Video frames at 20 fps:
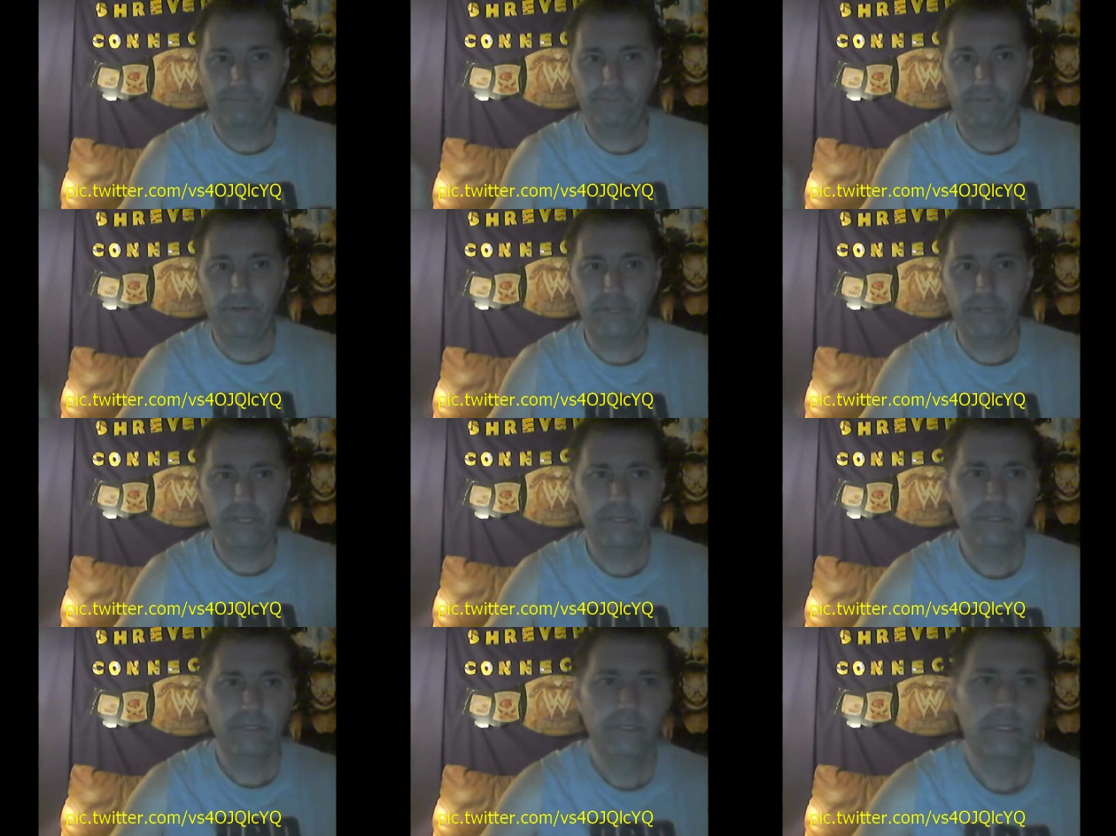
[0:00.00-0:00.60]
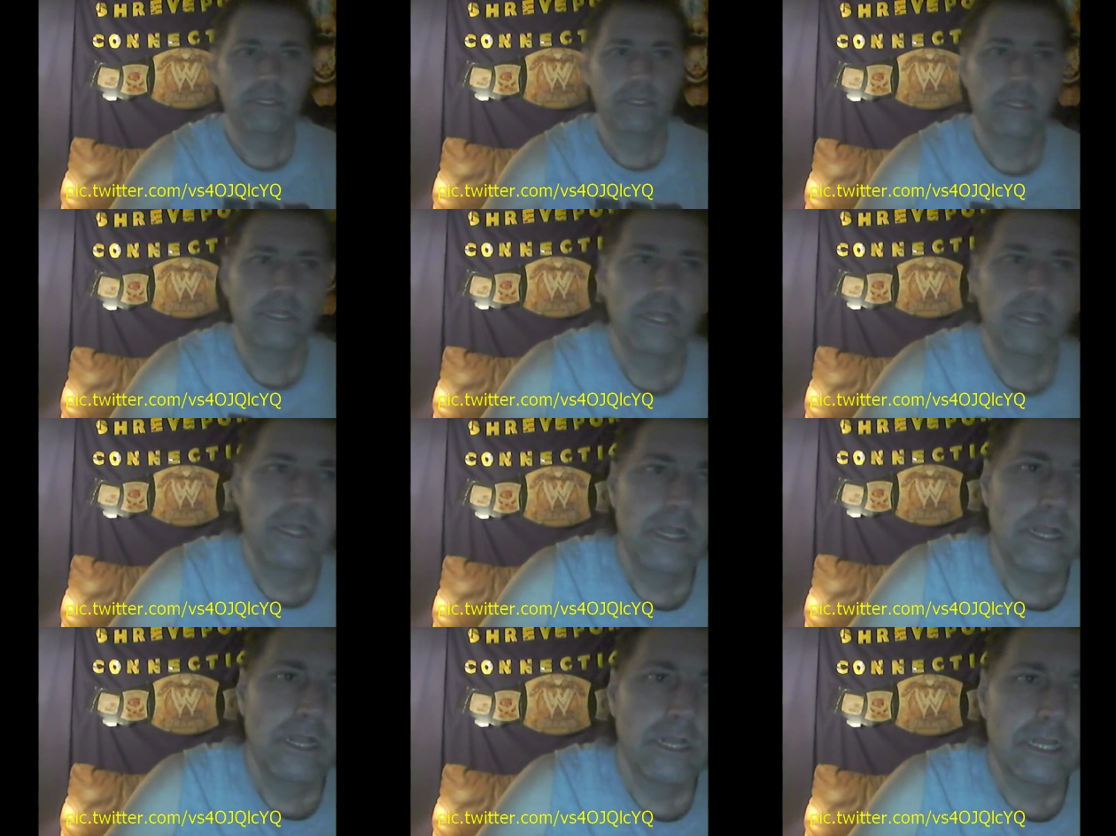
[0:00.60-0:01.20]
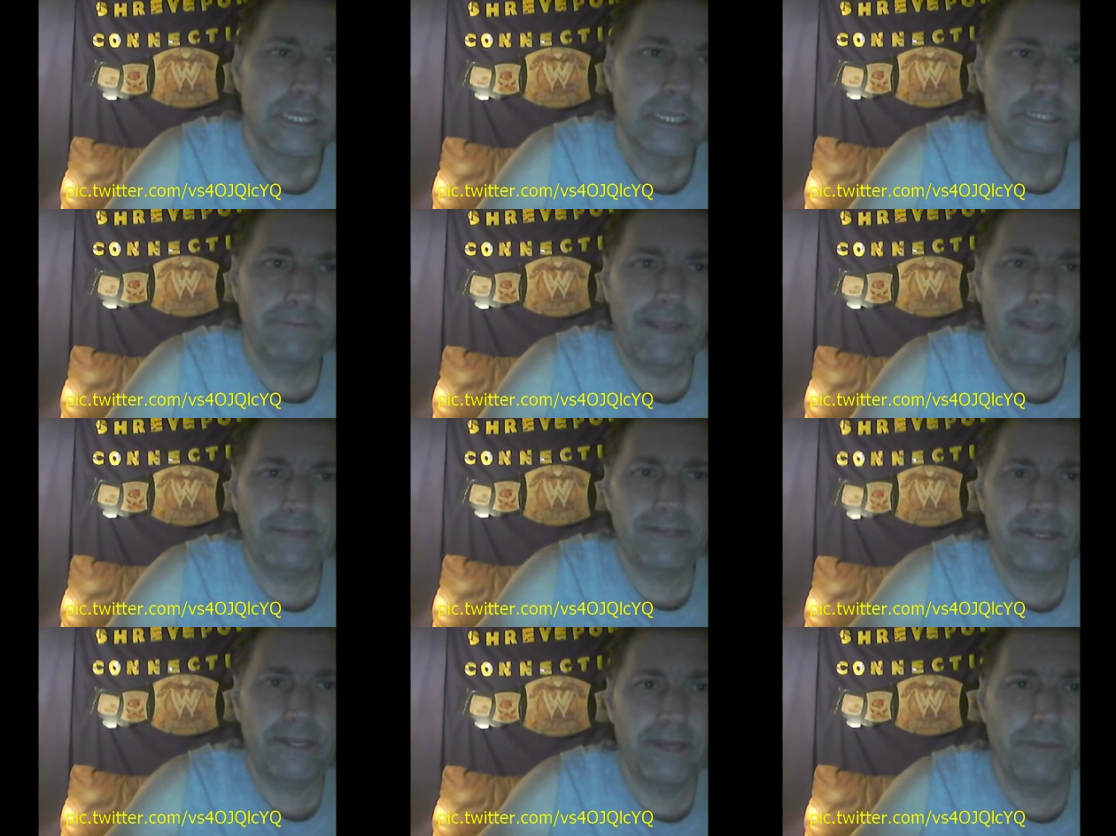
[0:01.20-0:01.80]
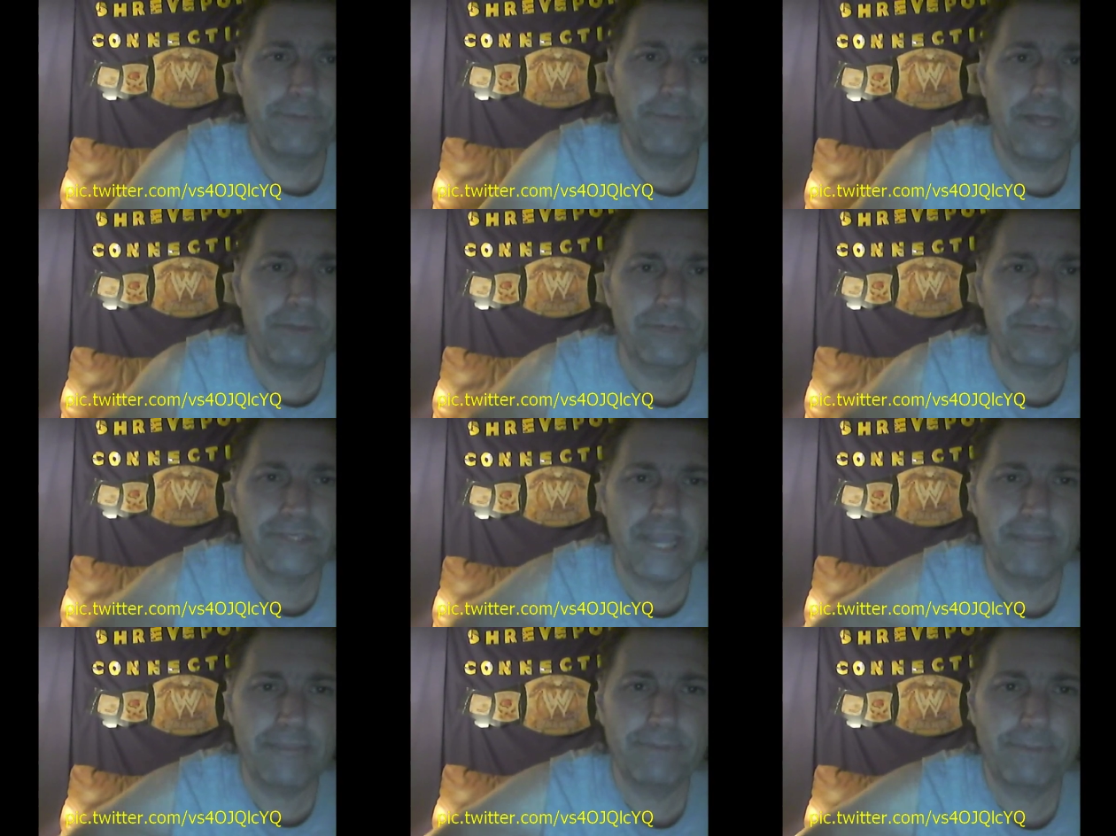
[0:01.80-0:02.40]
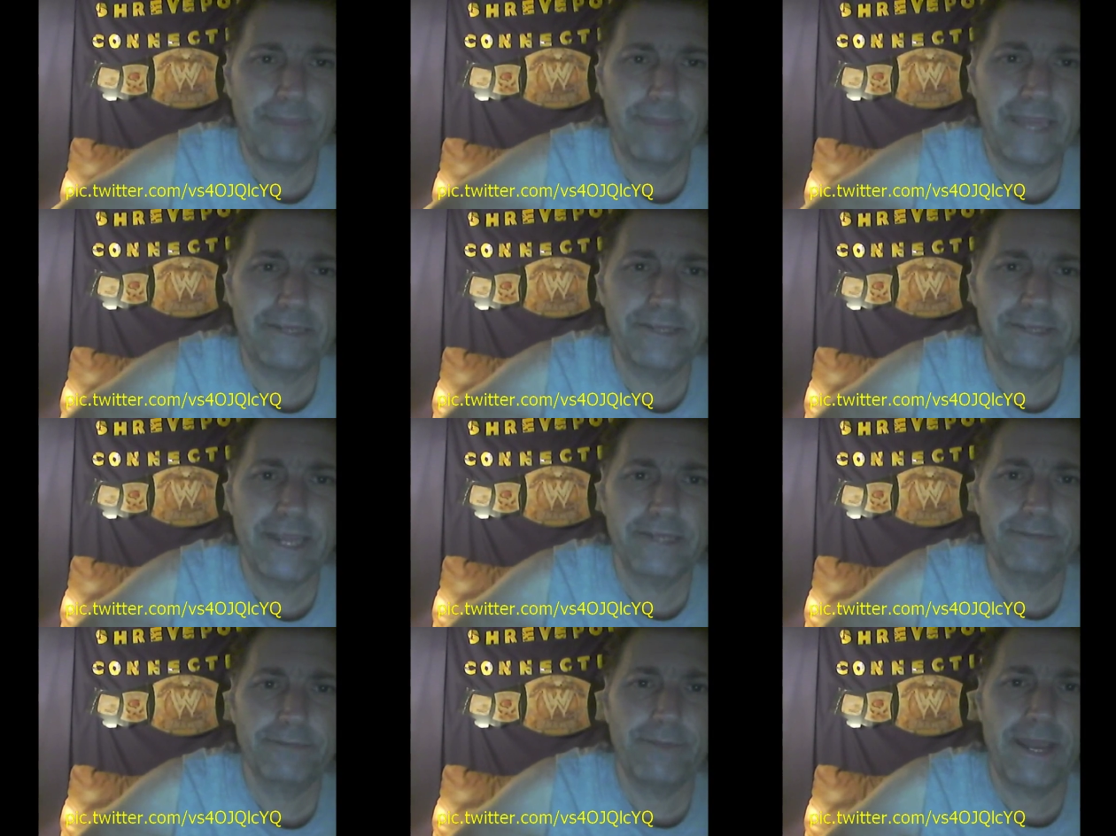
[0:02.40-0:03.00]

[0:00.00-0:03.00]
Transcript: for you. SmackDown opened up with Shane McMahon and Daniel